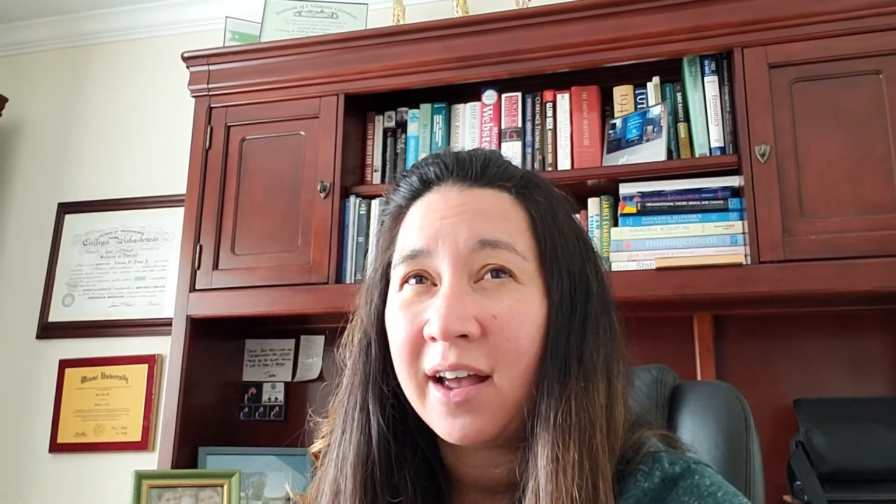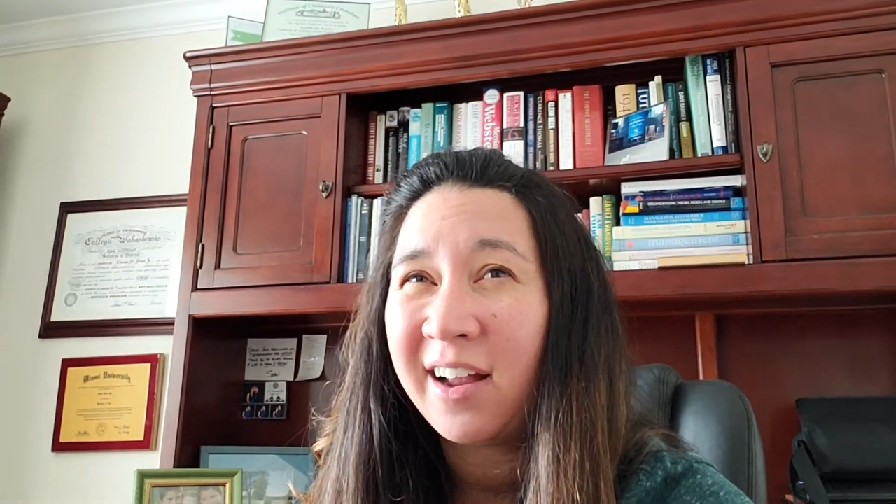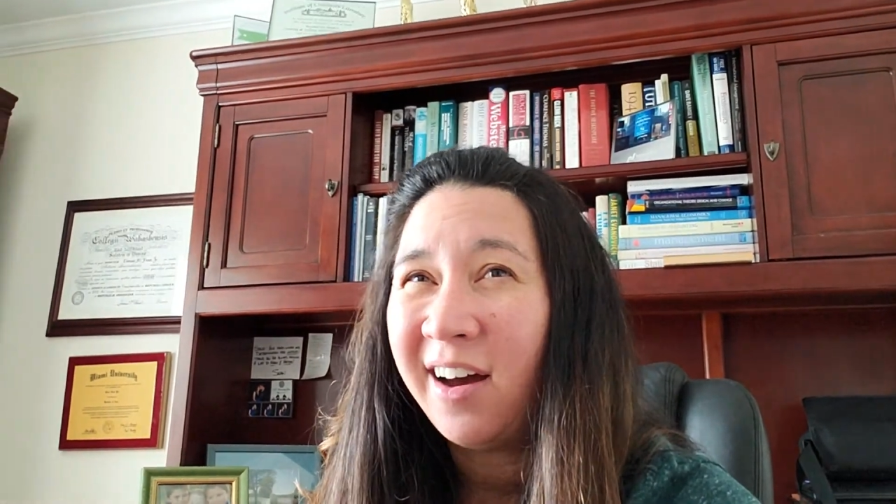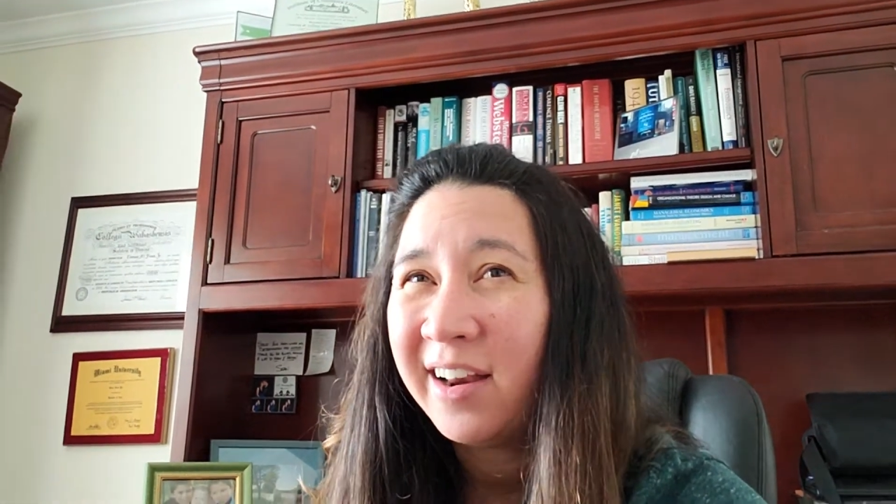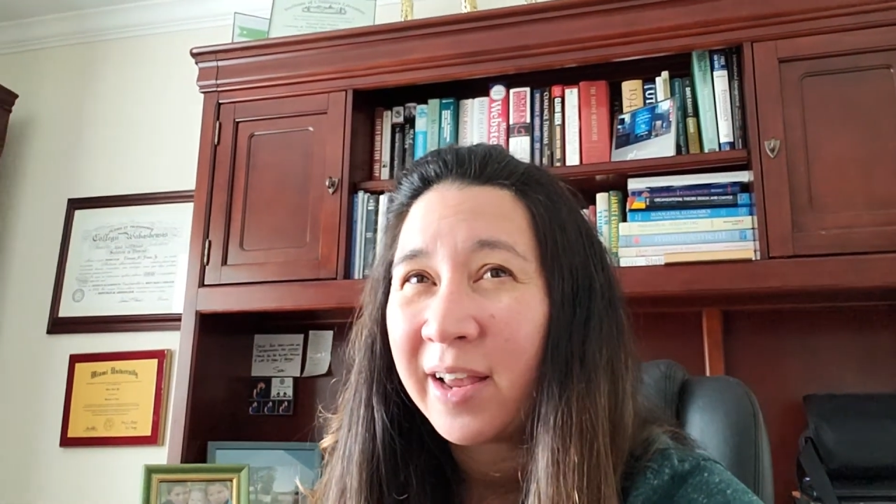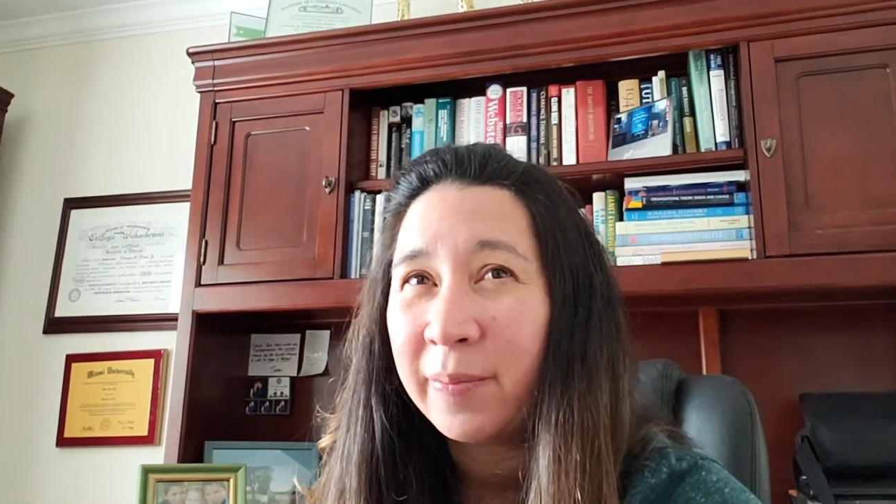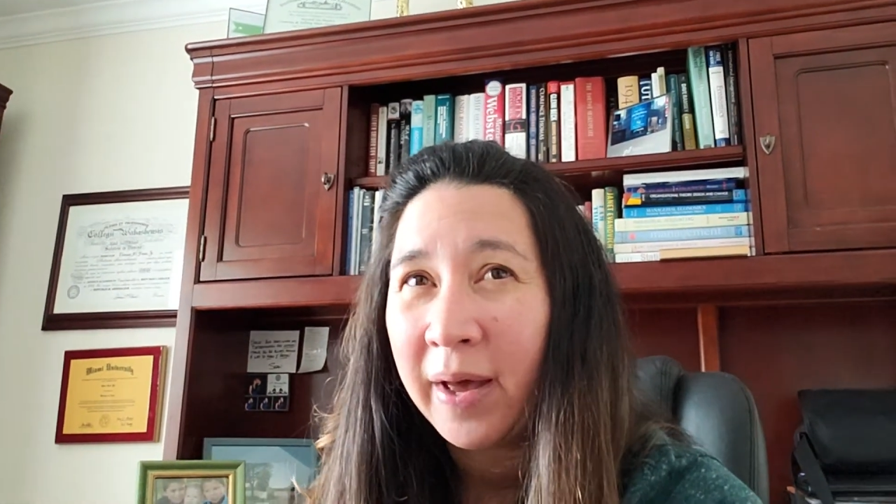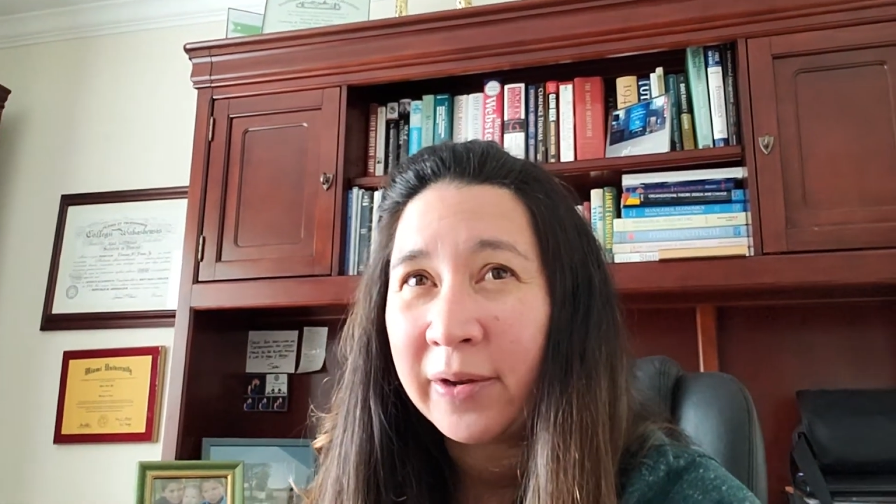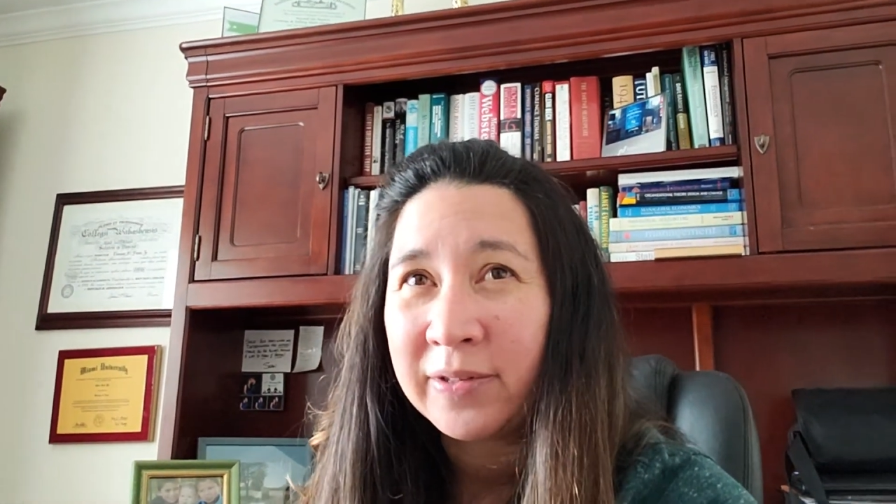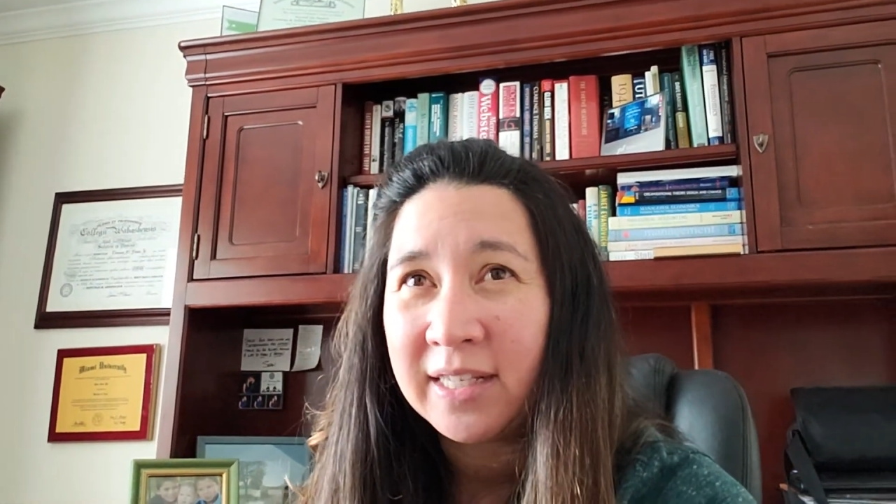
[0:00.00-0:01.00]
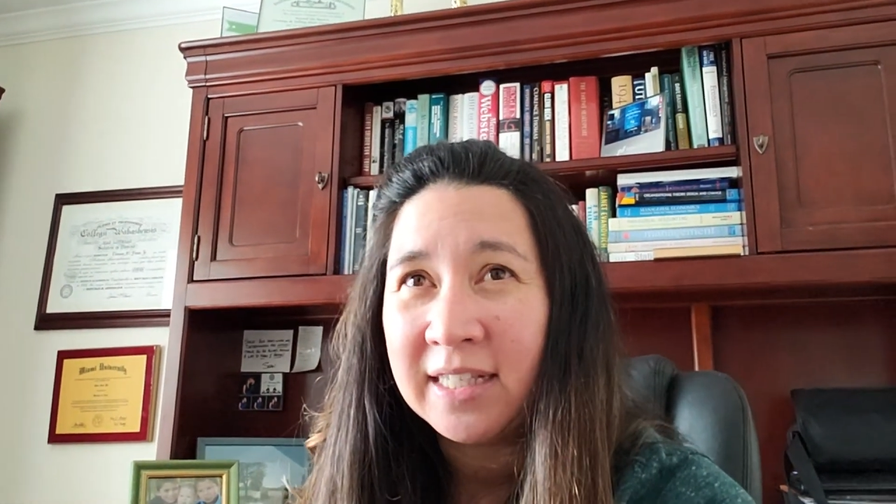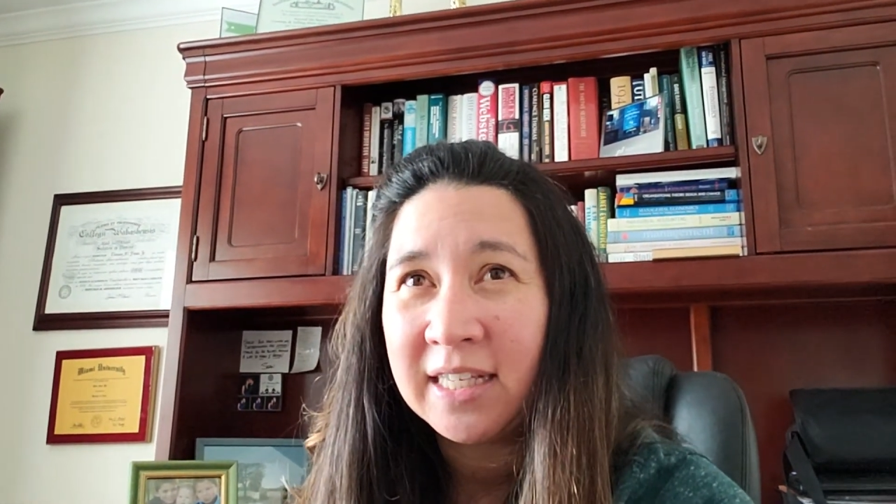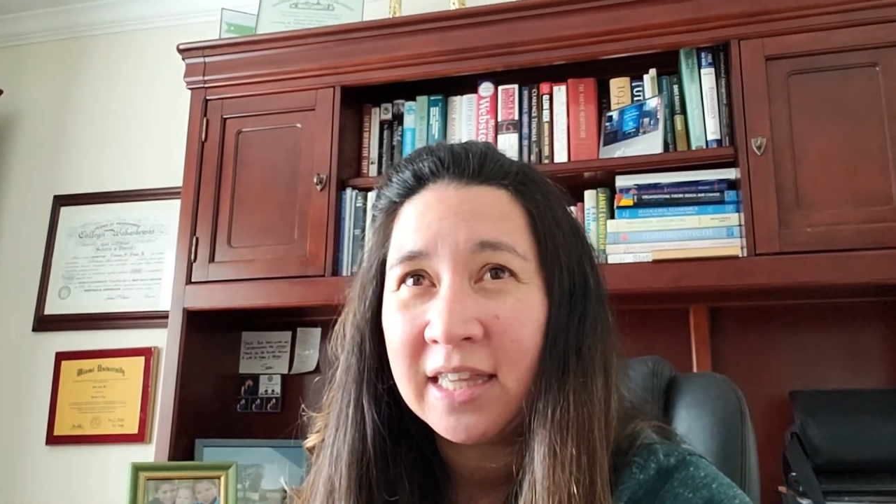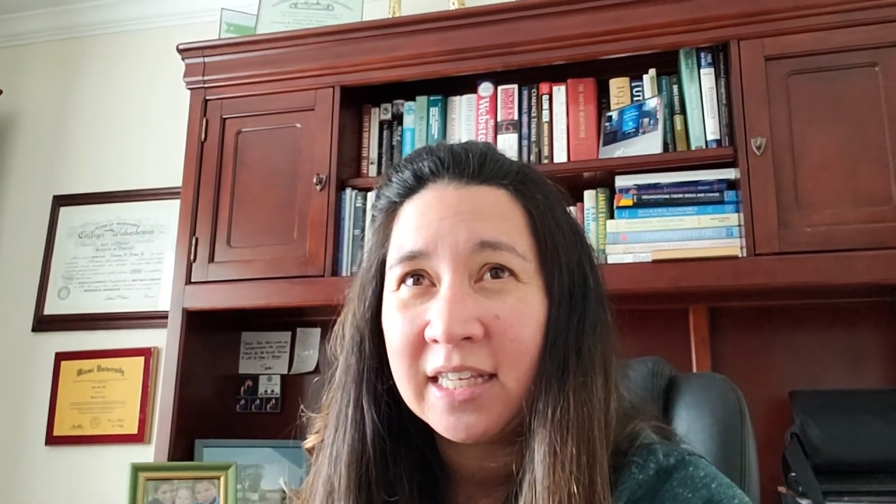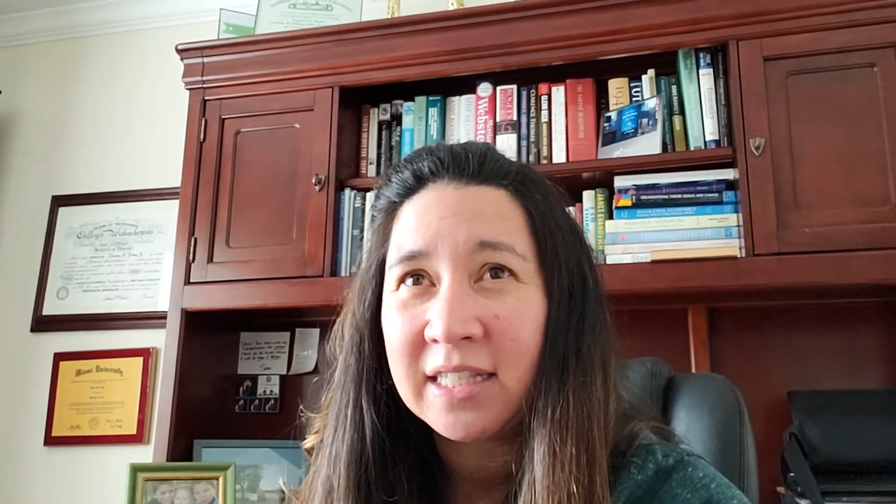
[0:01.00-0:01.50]
iconic battle scenes
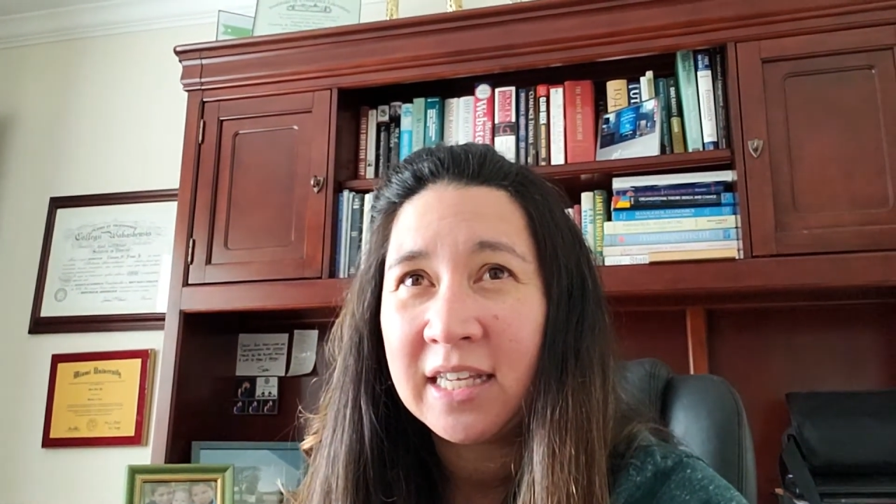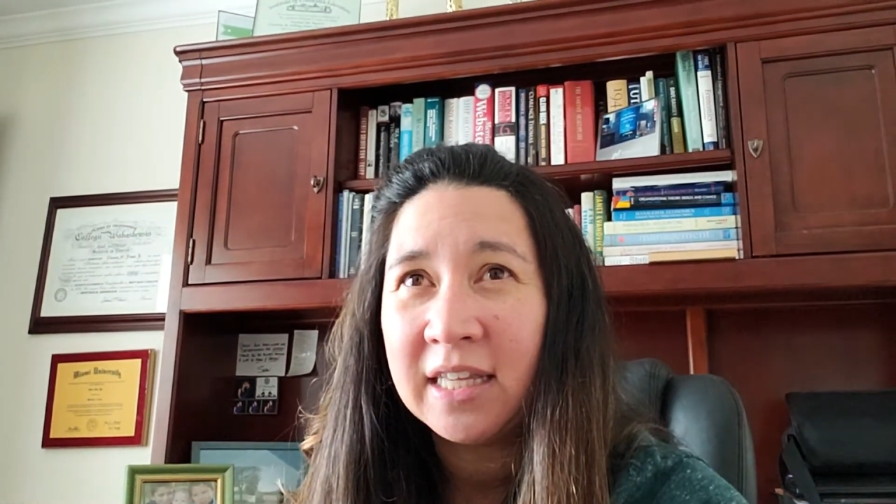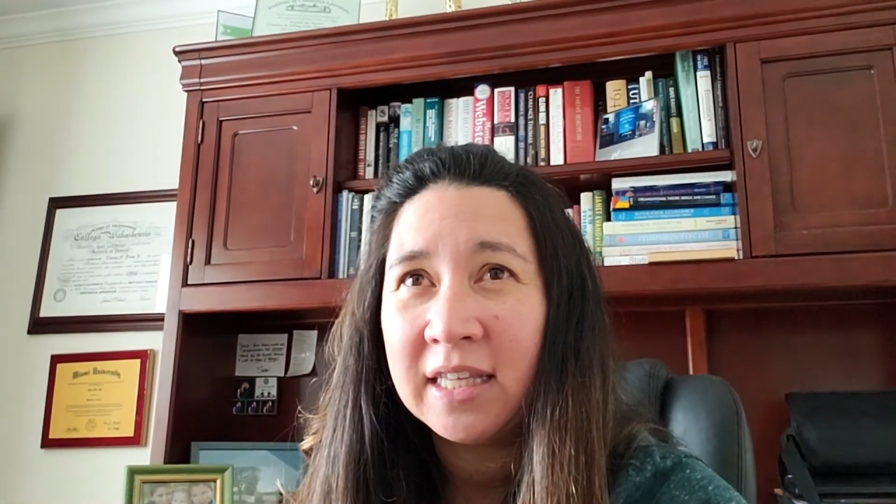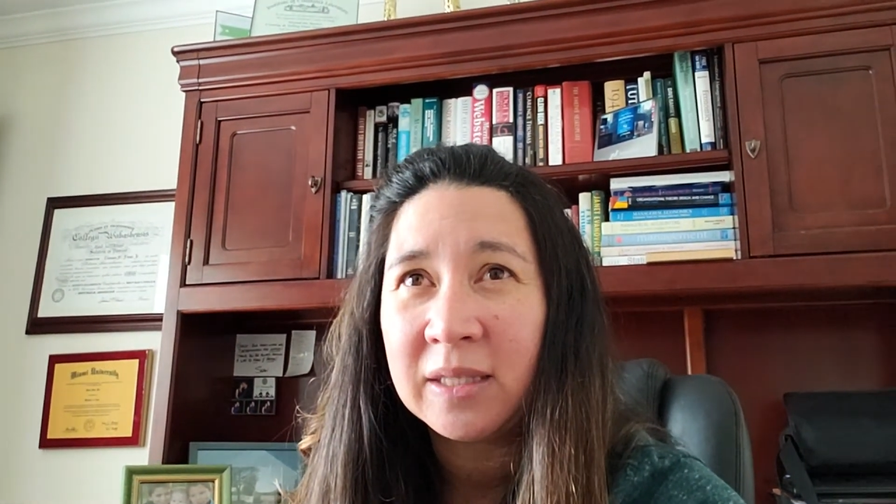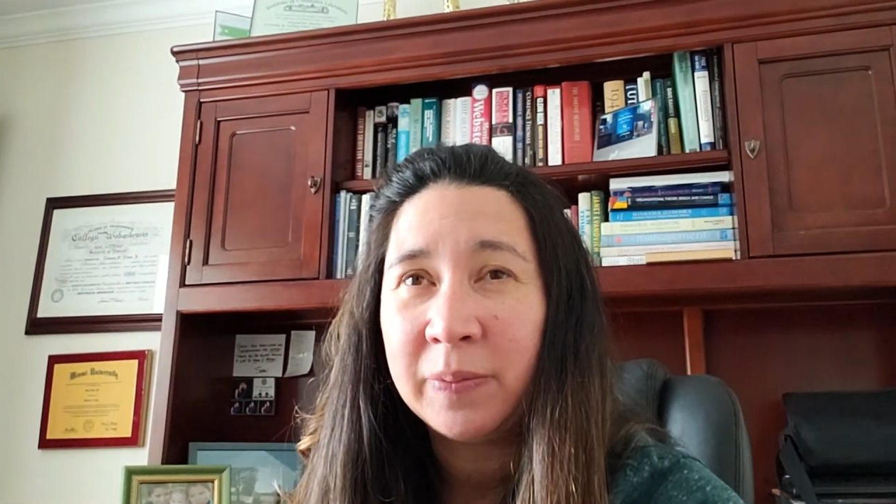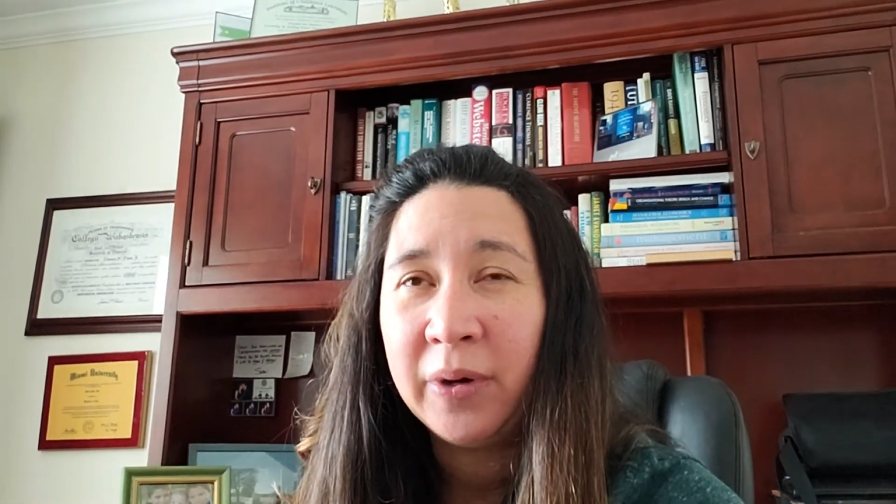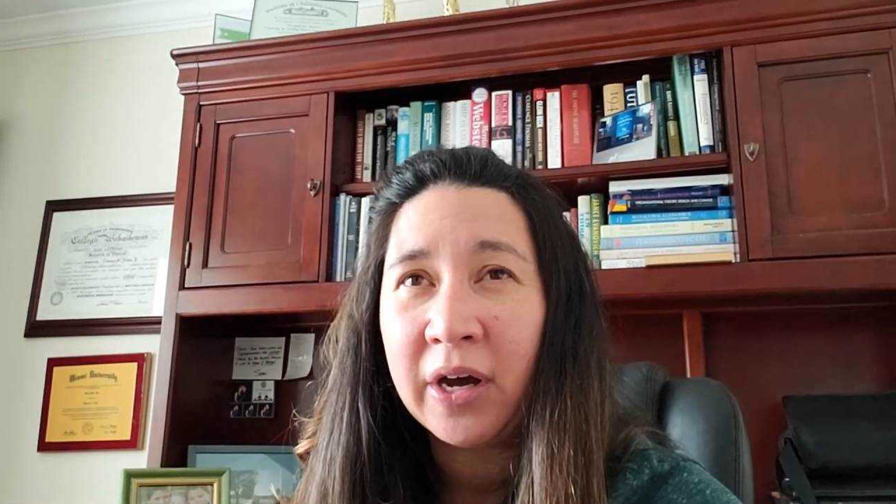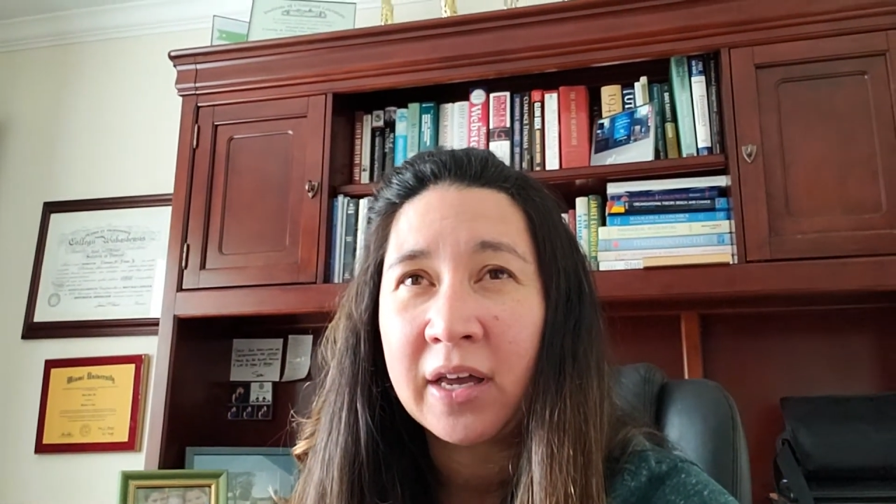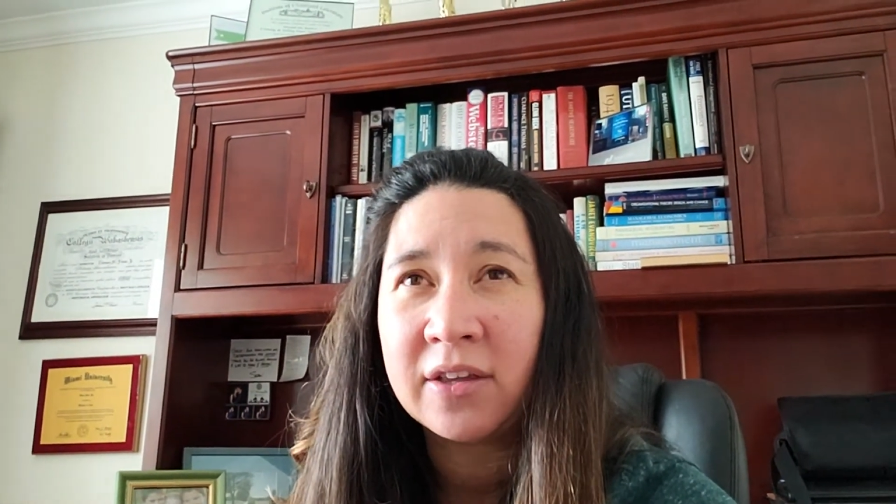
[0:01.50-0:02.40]
in this in this book.